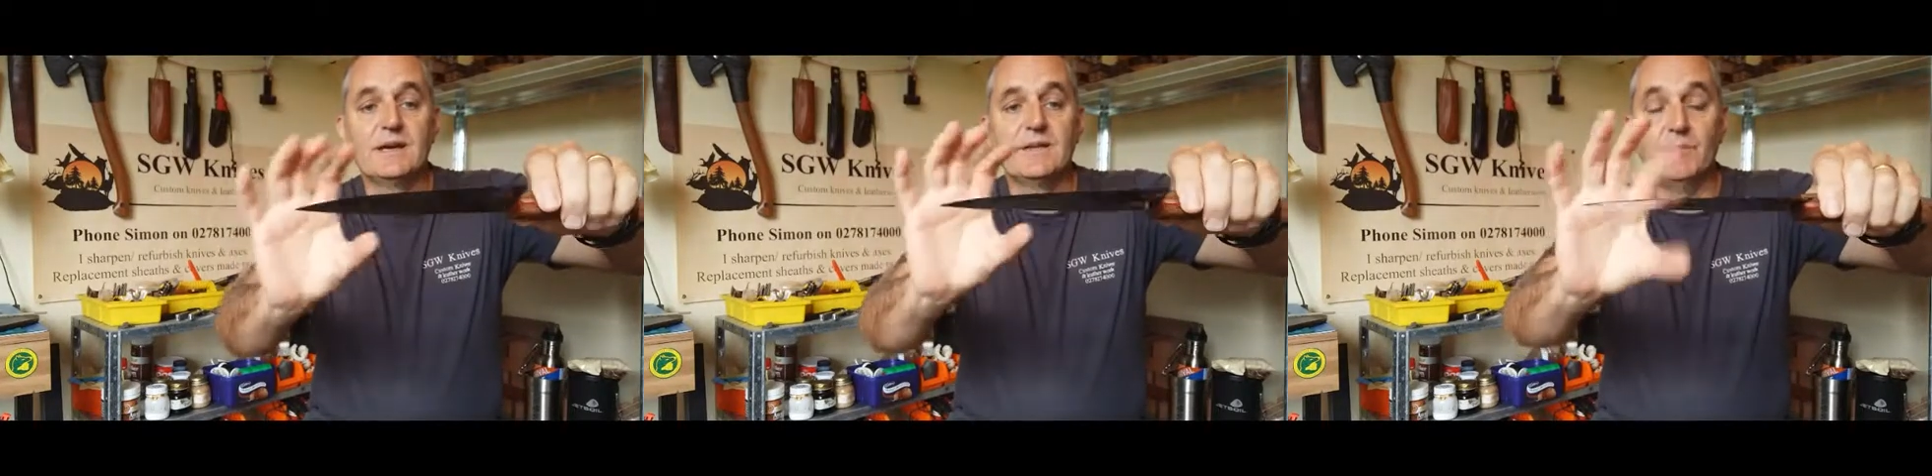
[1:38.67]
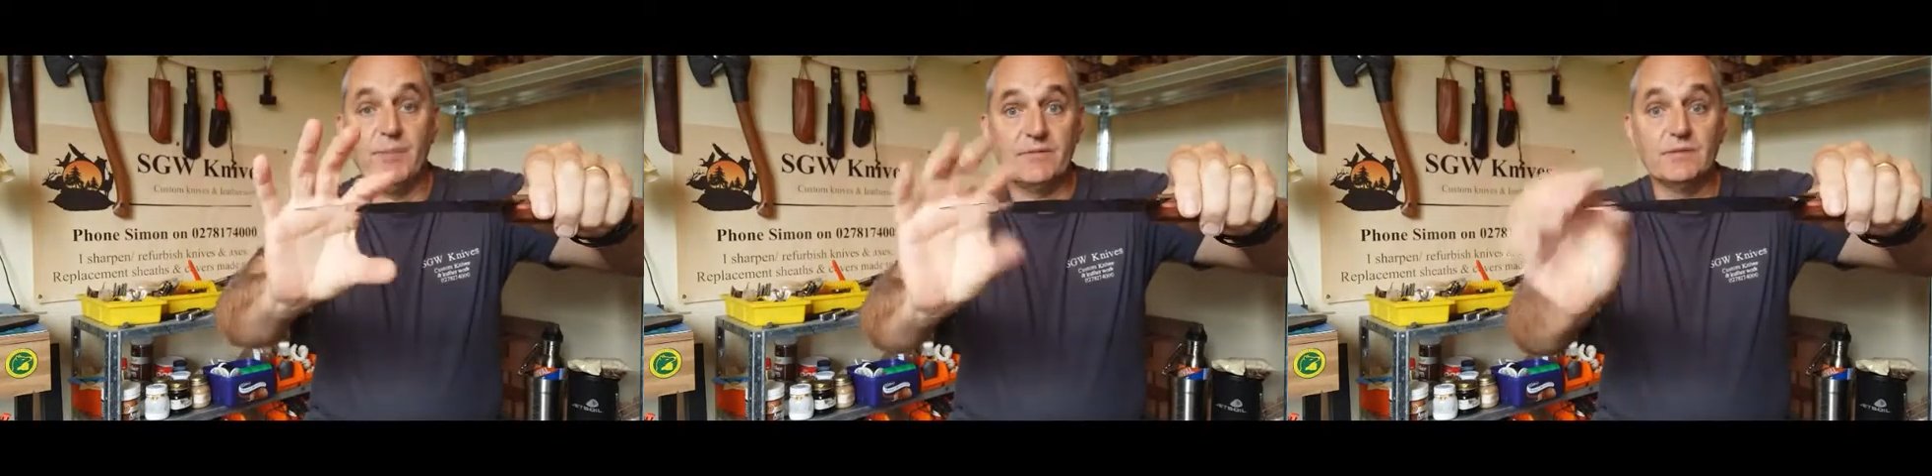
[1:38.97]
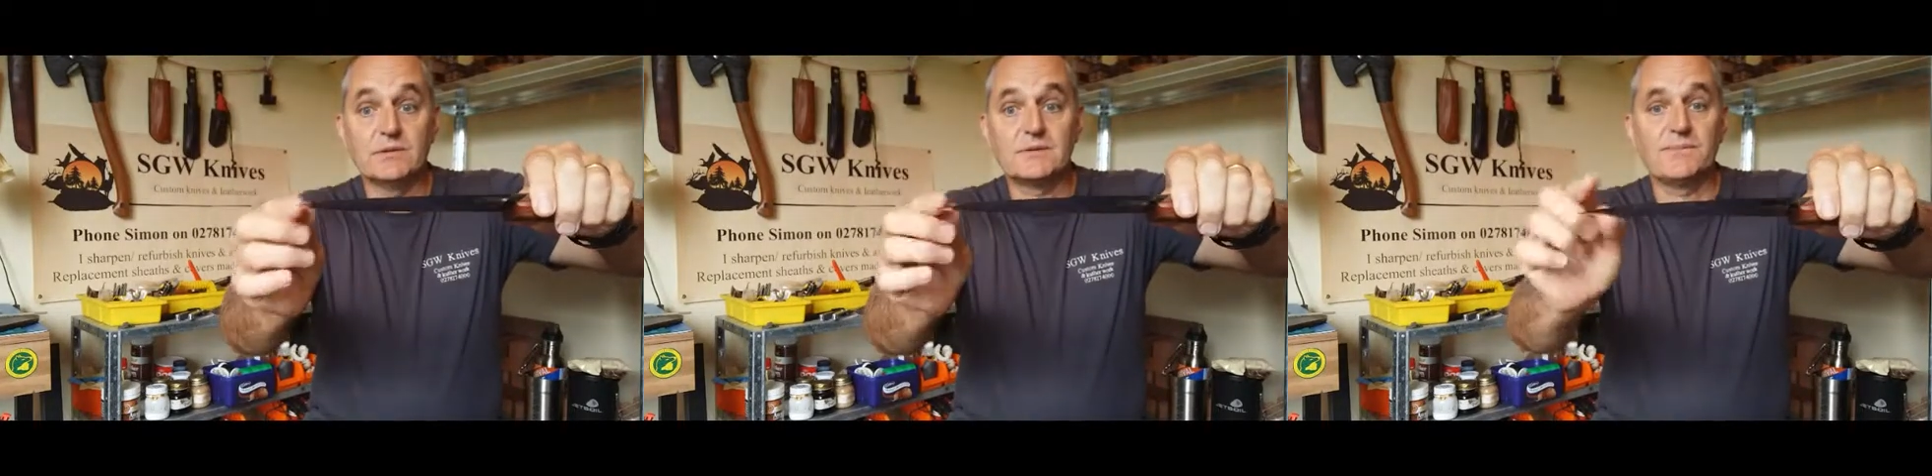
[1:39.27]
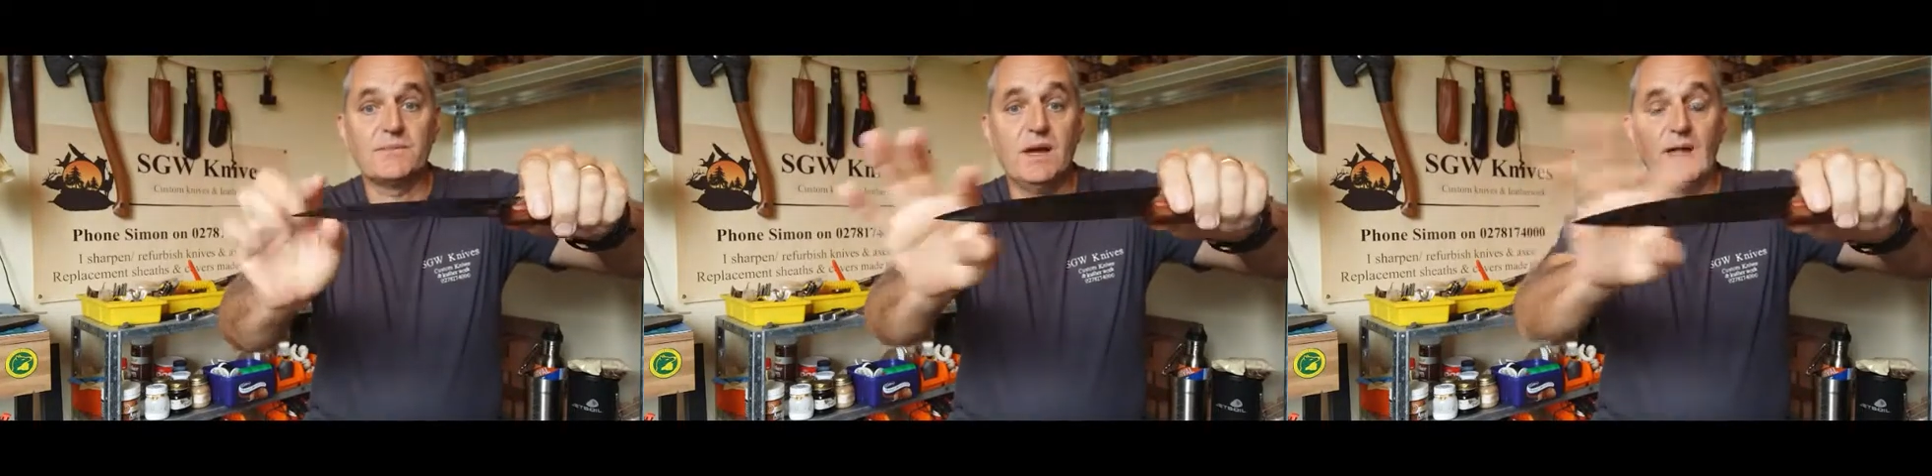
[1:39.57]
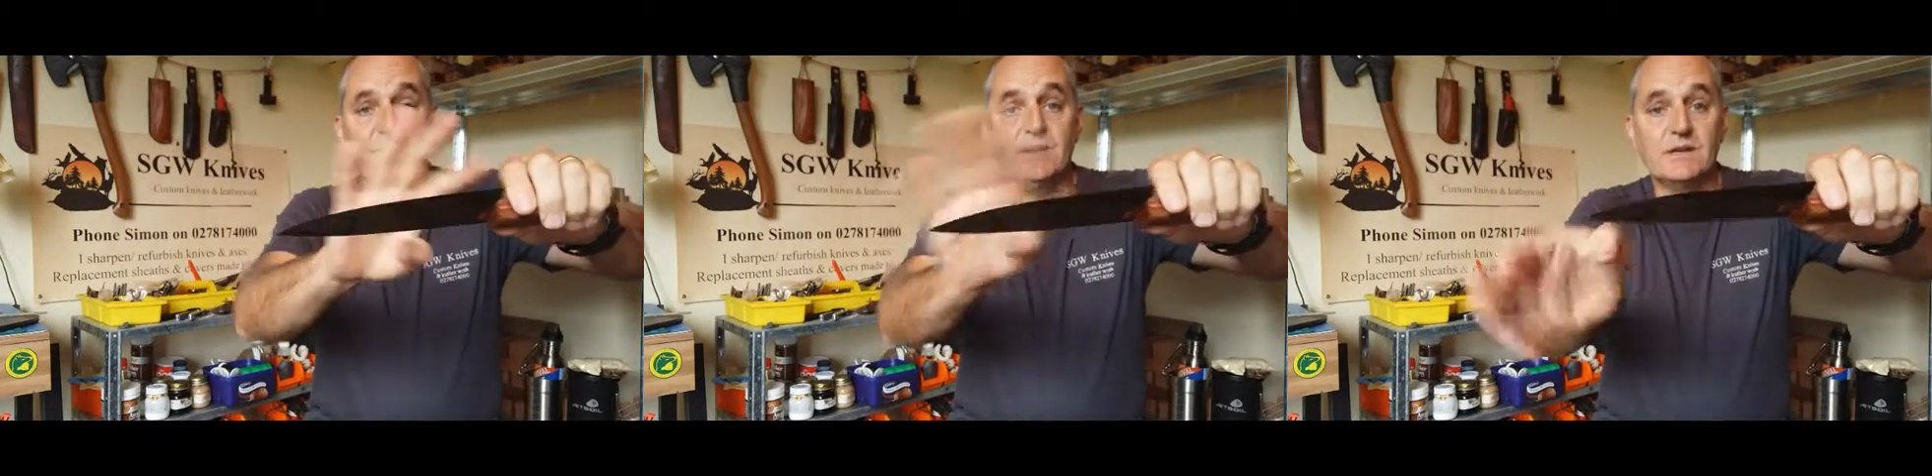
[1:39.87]
bevels
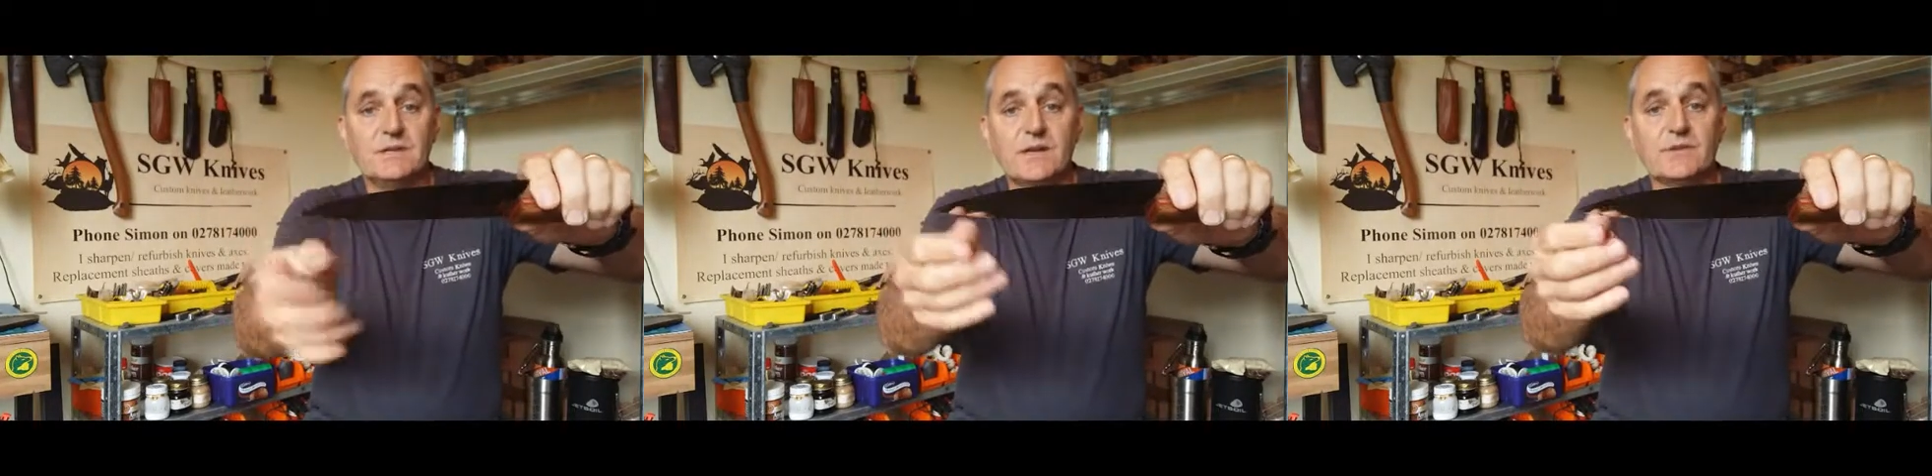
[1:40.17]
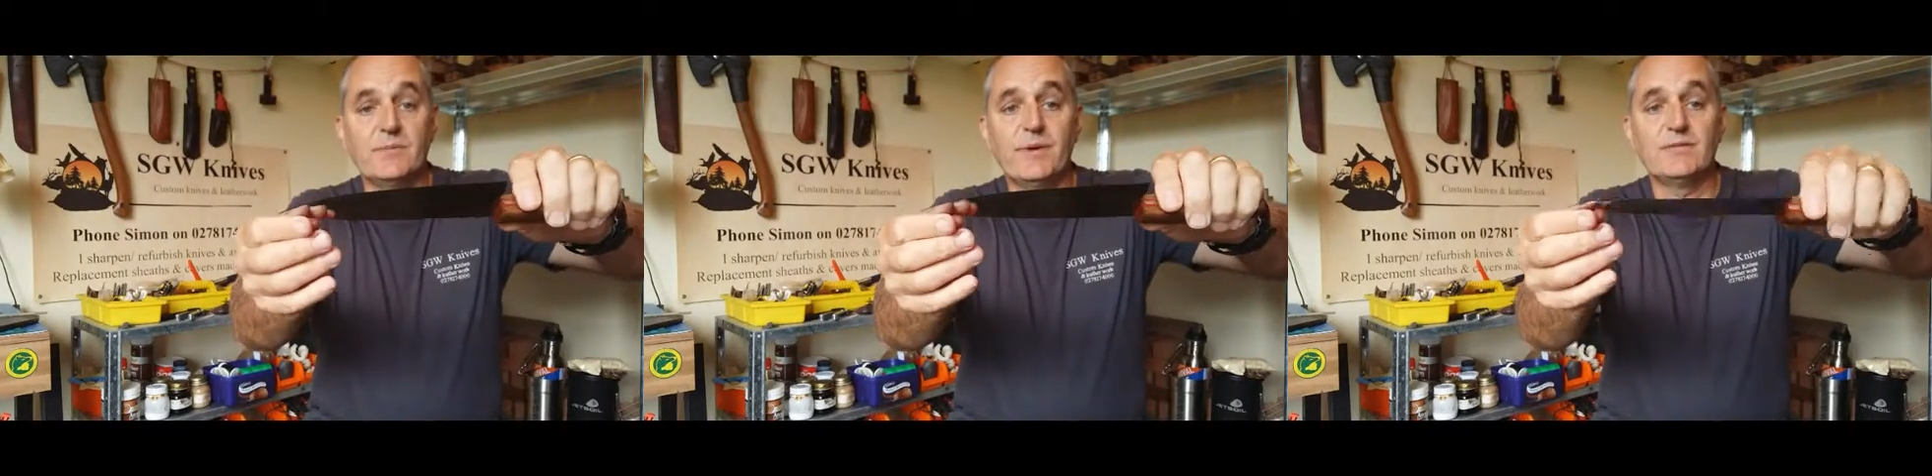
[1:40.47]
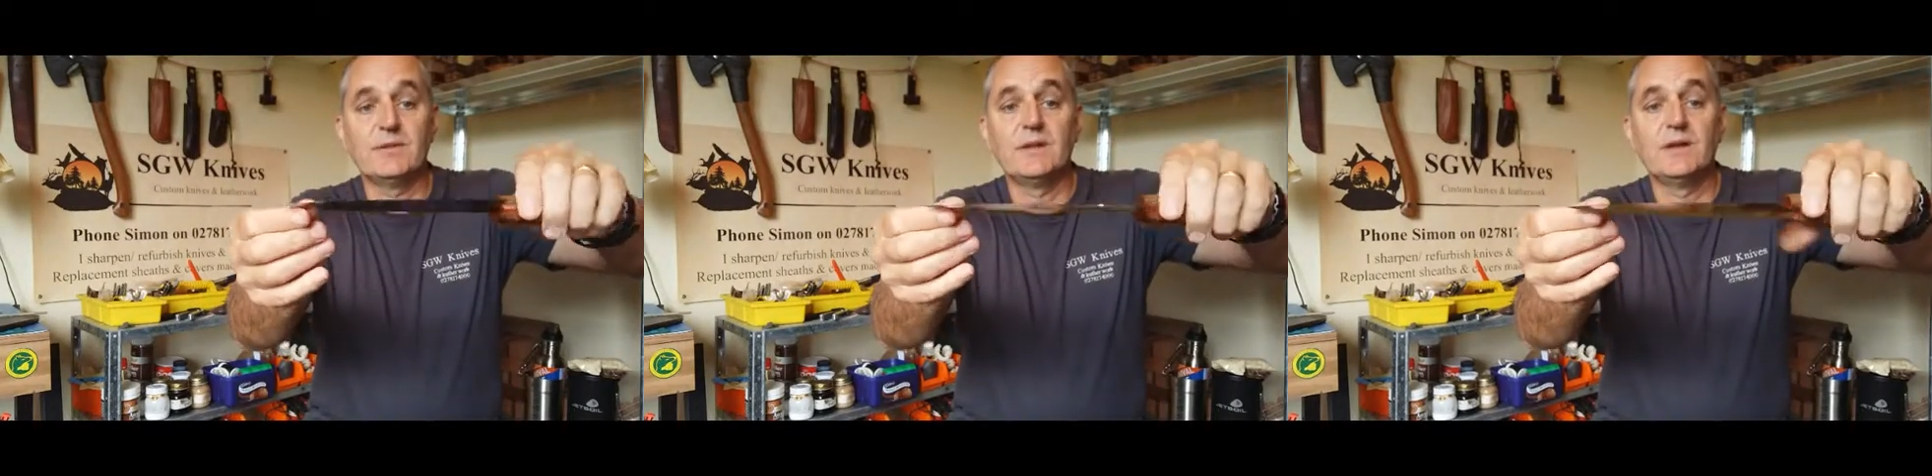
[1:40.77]
and the secondary bevel.